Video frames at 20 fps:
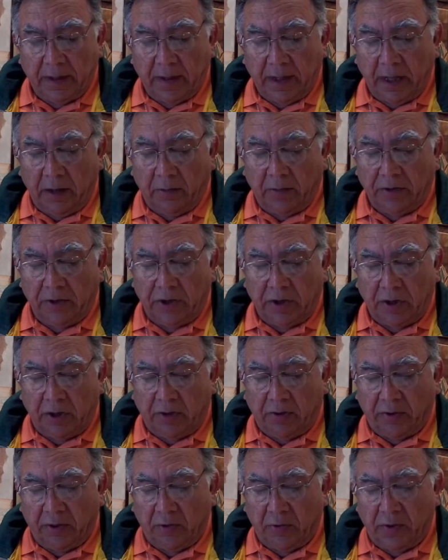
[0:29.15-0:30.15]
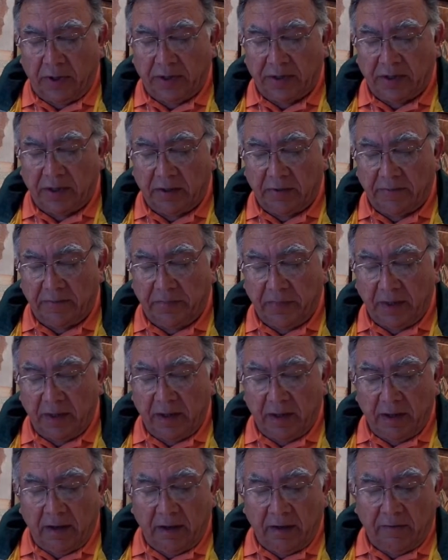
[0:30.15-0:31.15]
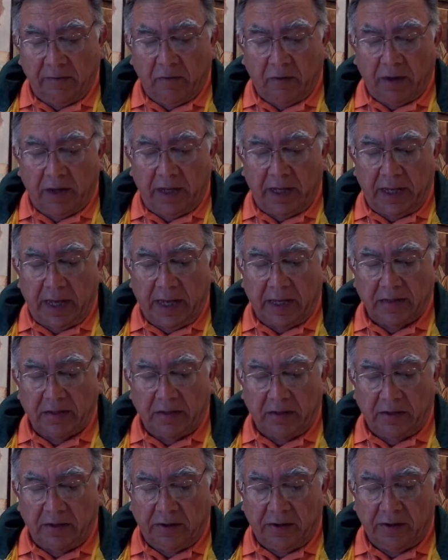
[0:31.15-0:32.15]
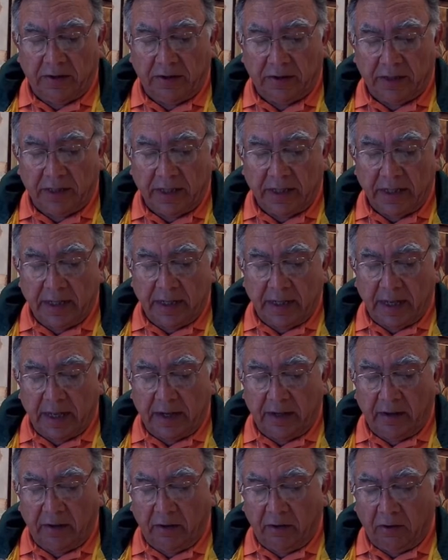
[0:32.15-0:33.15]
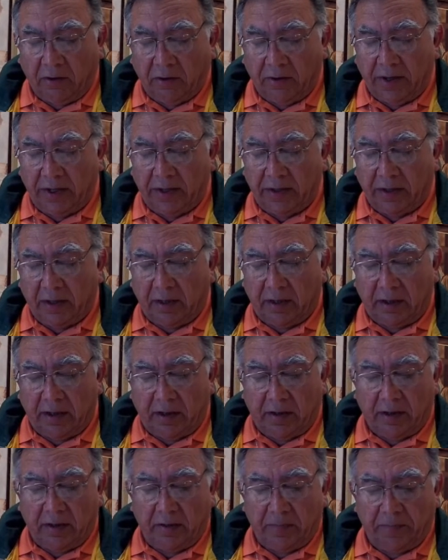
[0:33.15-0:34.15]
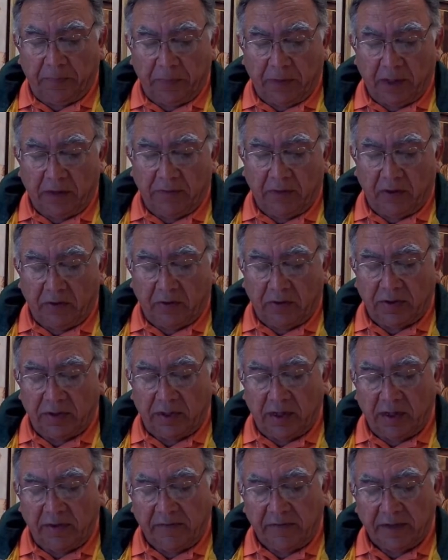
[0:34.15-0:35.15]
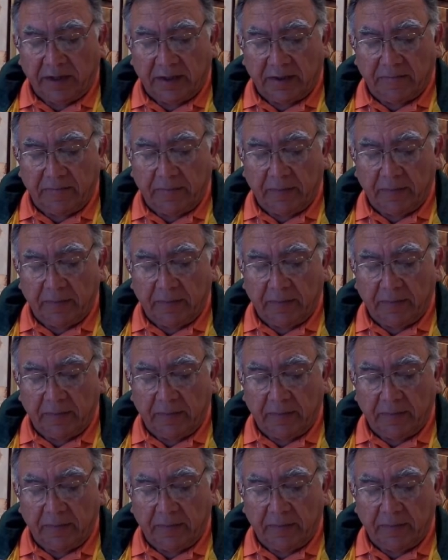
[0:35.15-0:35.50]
He will show the wisdom of what he has learned and glory in the law of the Lord's covenant.